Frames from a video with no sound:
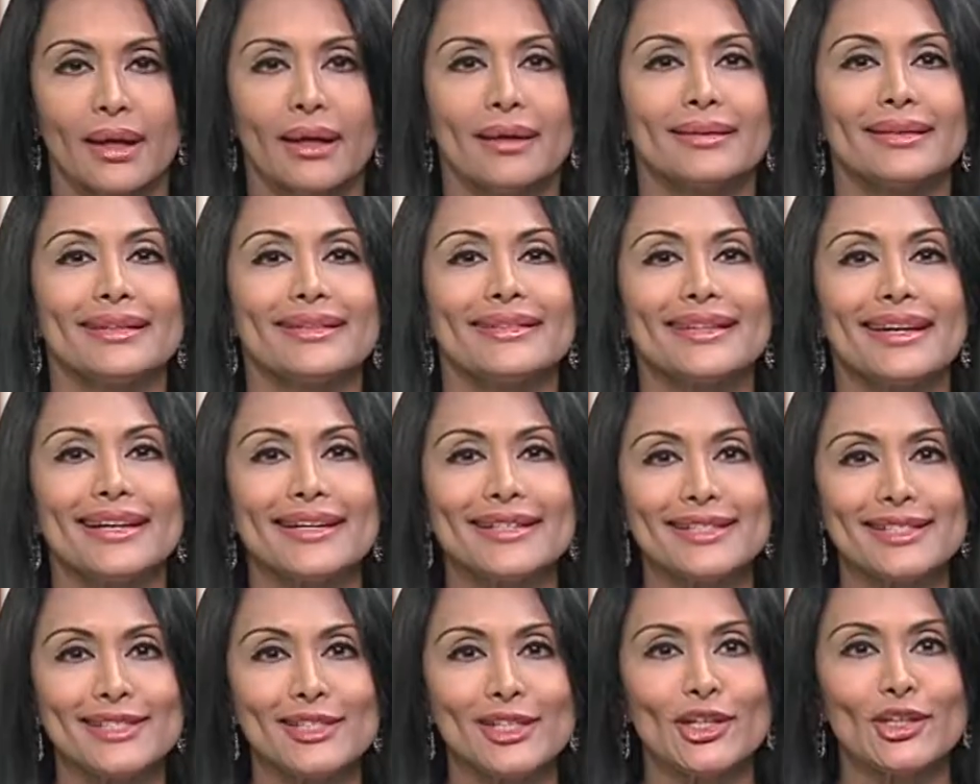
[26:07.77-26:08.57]
The
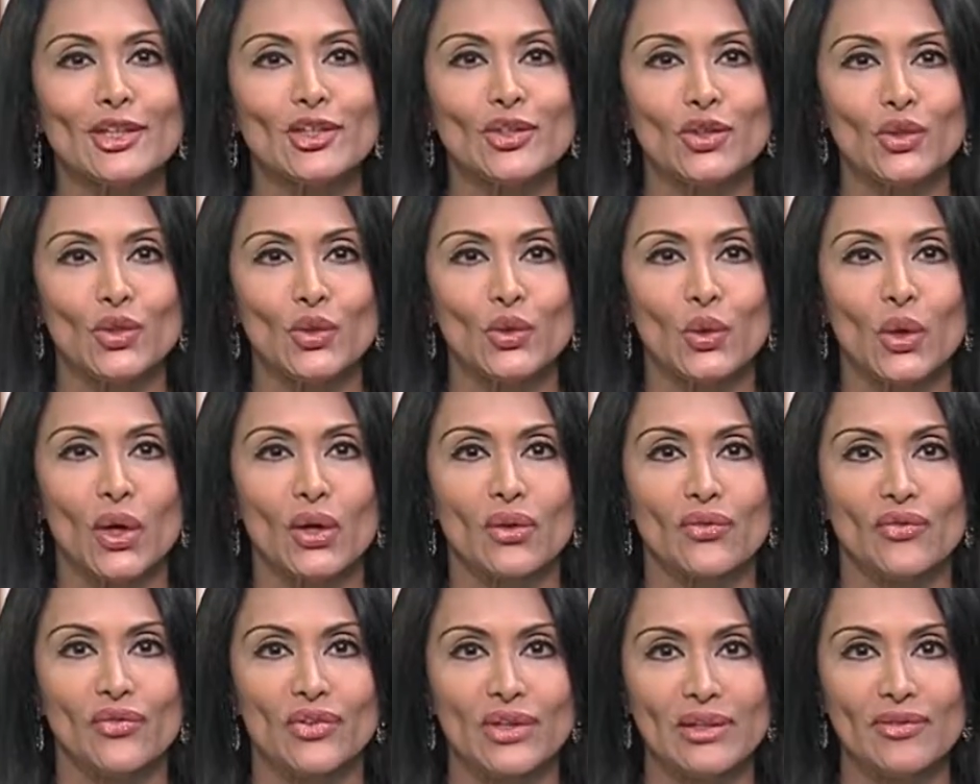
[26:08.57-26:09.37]
19th New
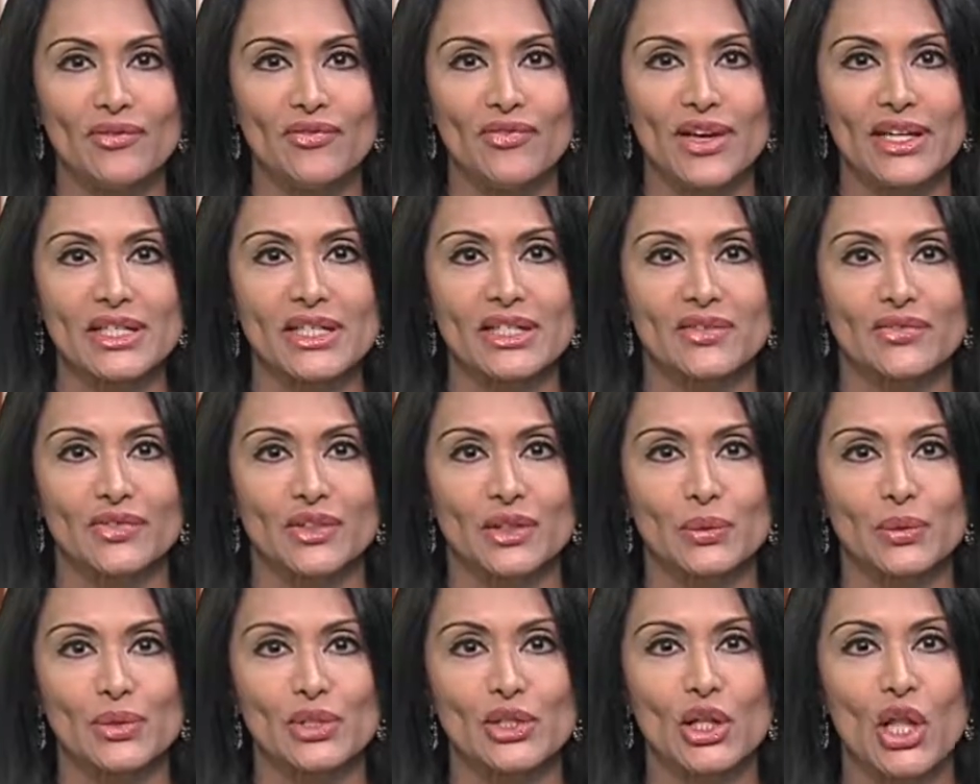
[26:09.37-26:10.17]
York Film
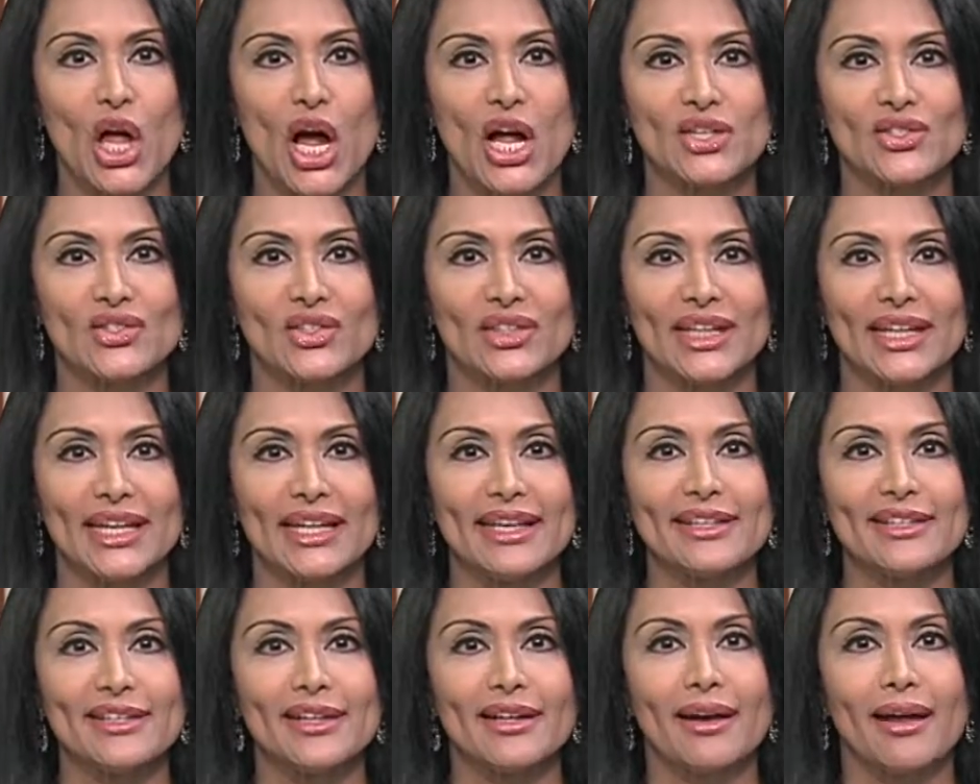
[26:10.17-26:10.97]
Festival was launched at the
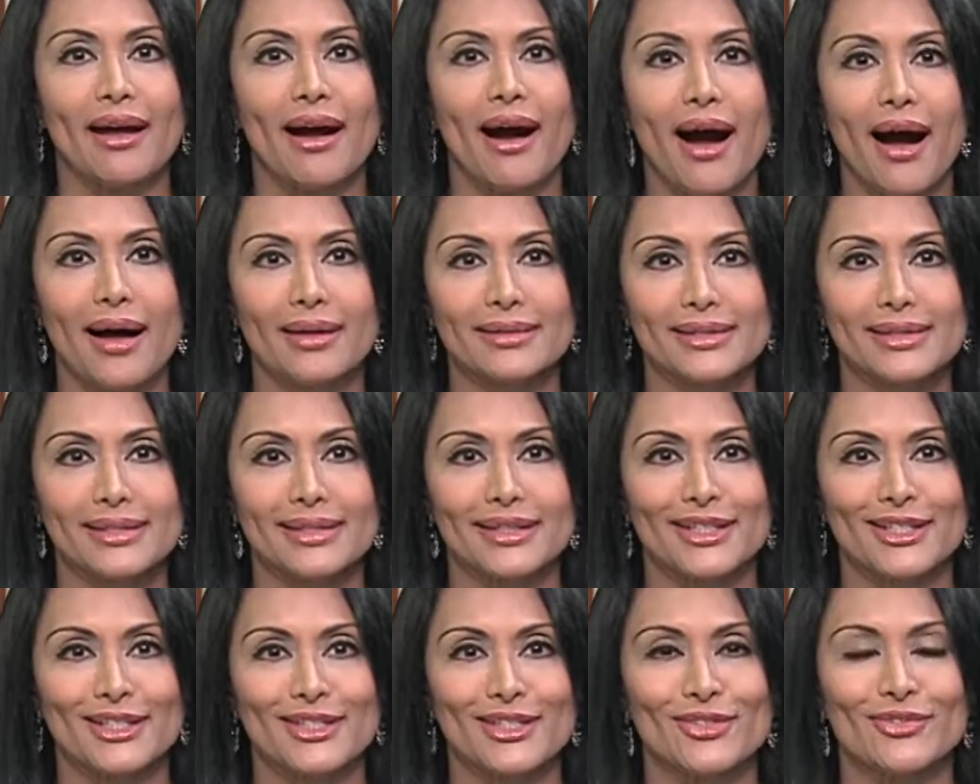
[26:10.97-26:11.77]
Indian
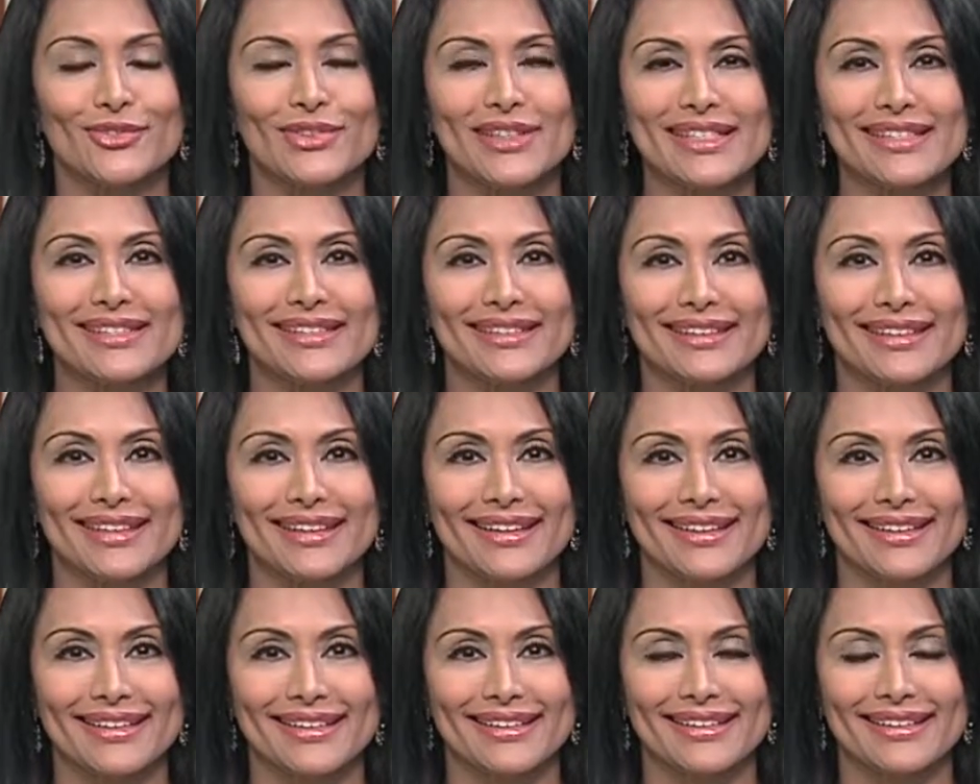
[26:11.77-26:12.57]
Consulate
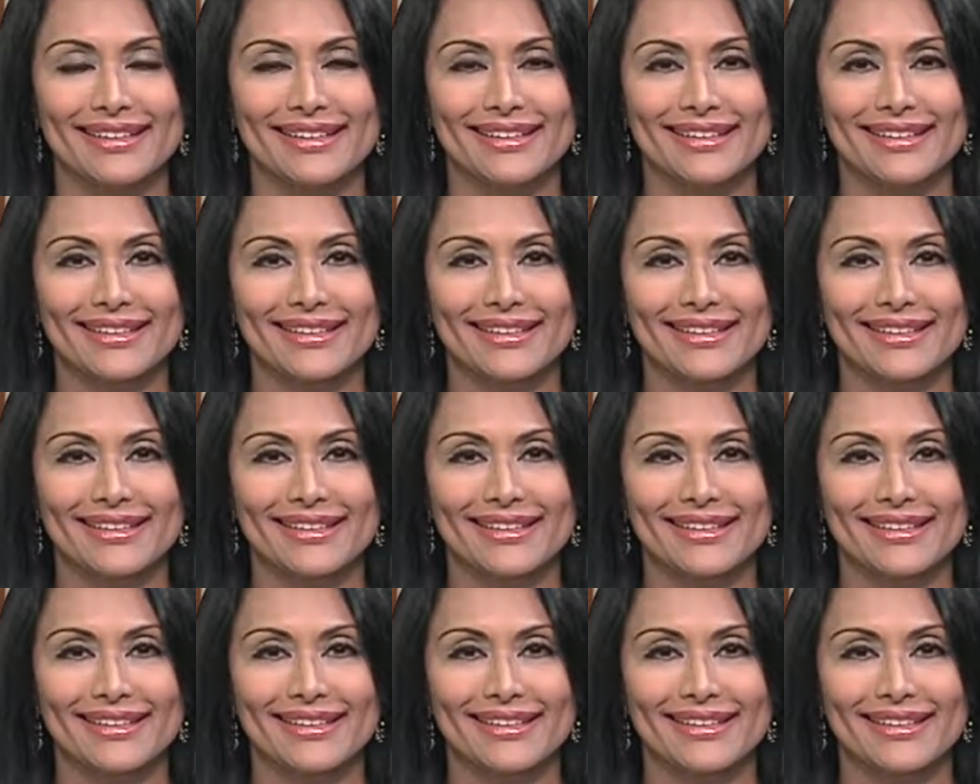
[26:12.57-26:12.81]
recently.